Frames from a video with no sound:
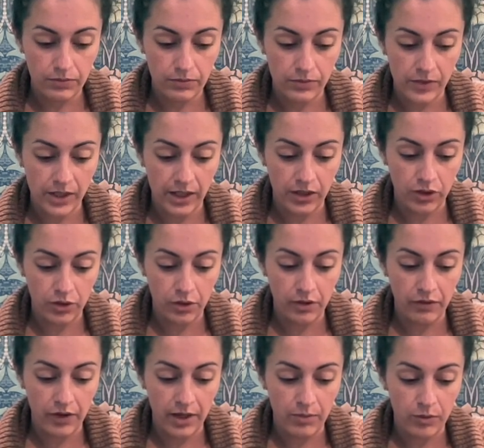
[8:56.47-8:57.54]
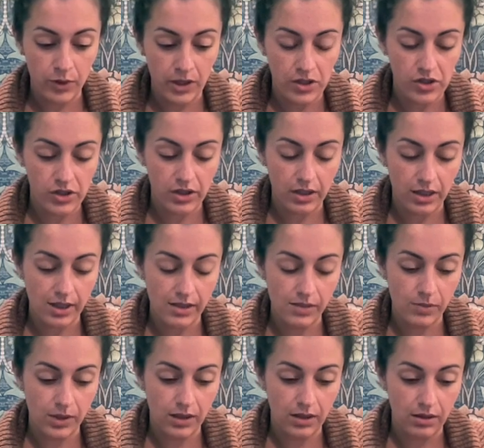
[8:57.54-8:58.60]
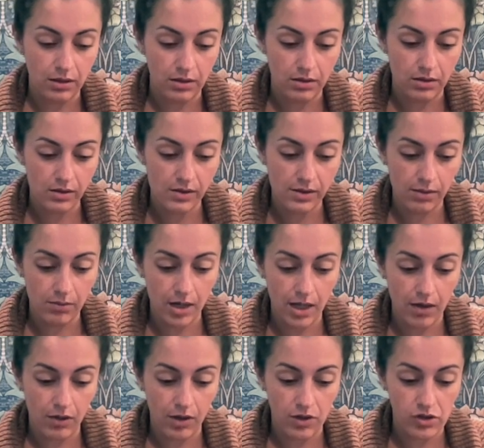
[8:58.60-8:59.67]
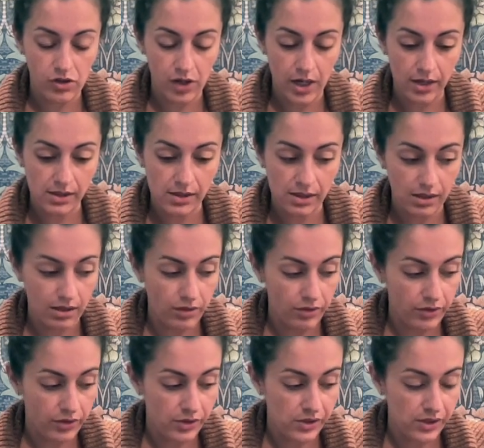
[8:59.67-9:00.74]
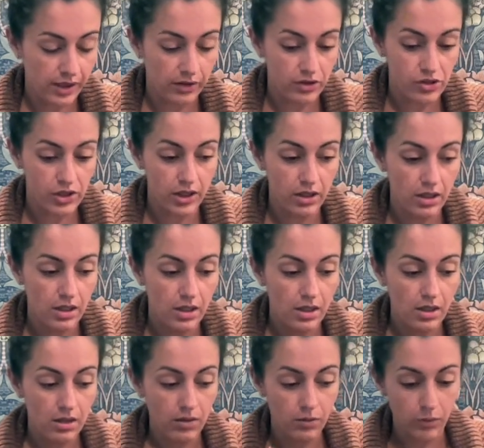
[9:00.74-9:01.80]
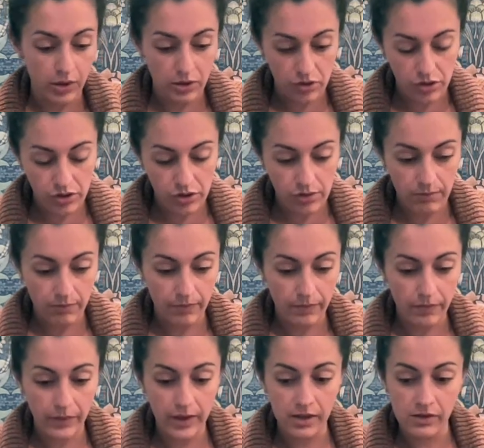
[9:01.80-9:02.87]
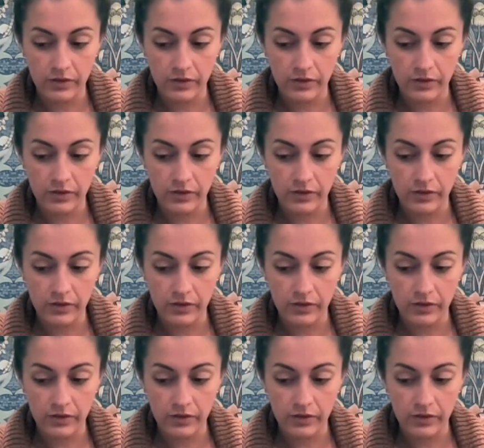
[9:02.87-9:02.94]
that your vibration has been somehow attracting this energy, which is